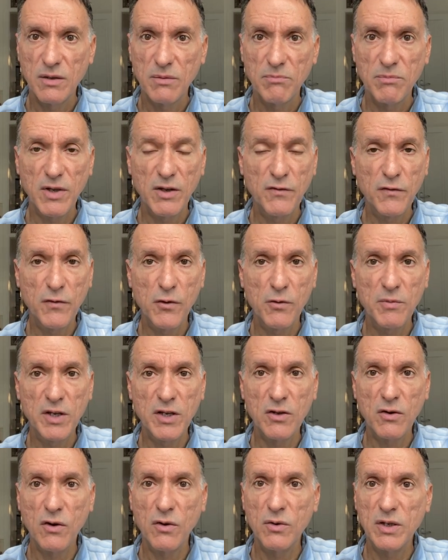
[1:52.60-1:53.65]
metformin
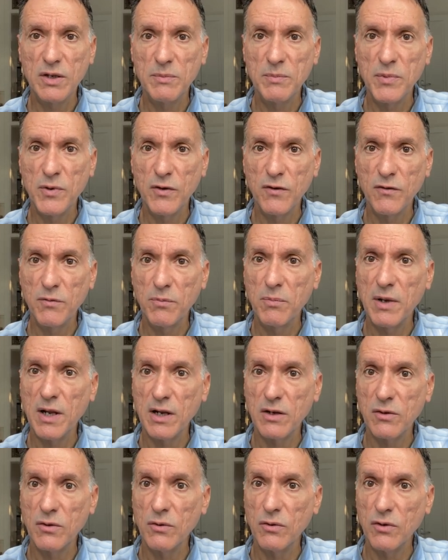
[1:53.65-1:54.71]
not only improved
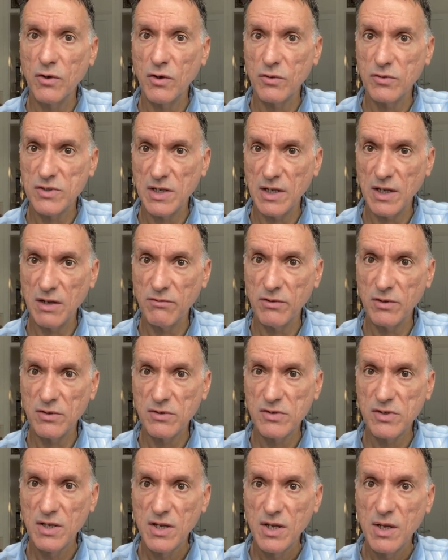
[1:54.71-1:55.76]
blood glucose
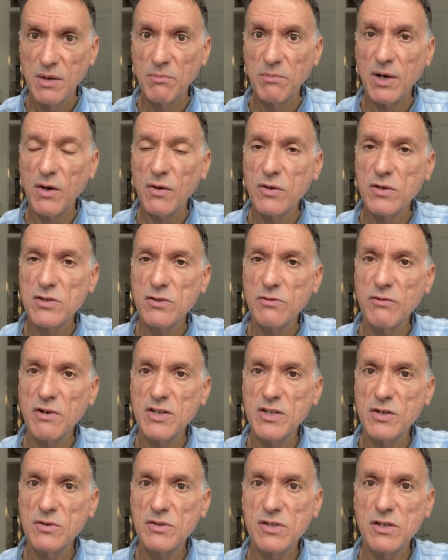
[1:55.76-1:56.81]
levels, but also
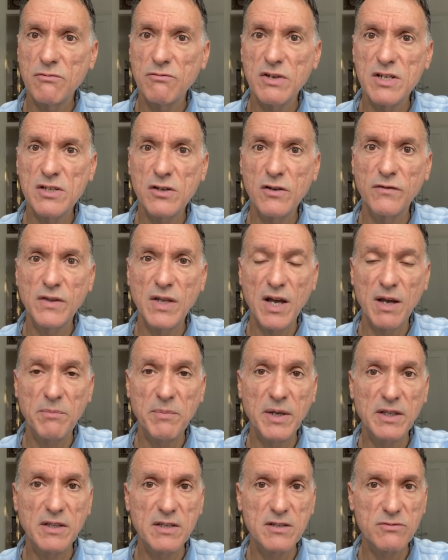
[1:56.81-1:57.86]
reduce the risk of
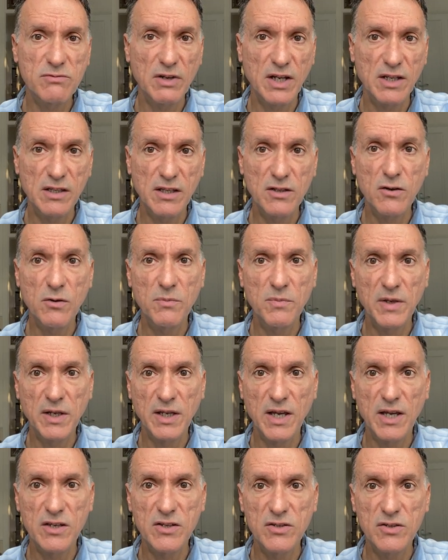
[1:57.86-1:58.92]
diabetes-related
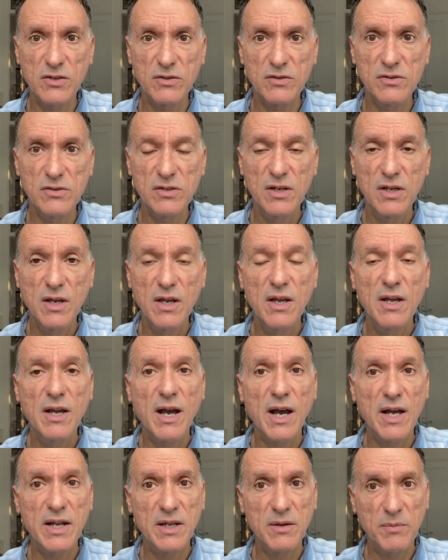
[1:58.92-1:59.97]
complications,
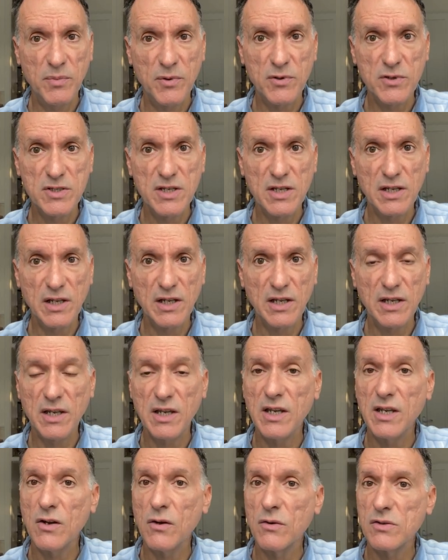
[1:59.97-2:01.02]
and importantly,
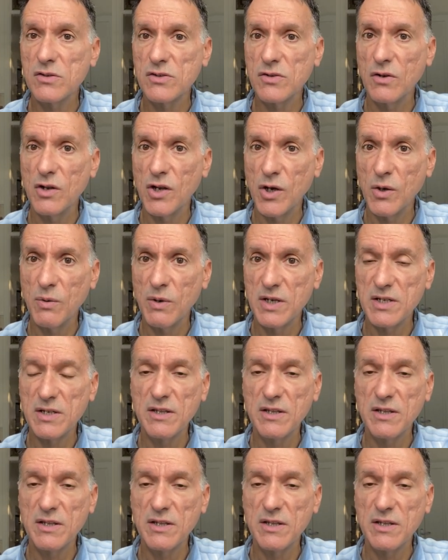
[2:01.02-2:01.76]
it also lowered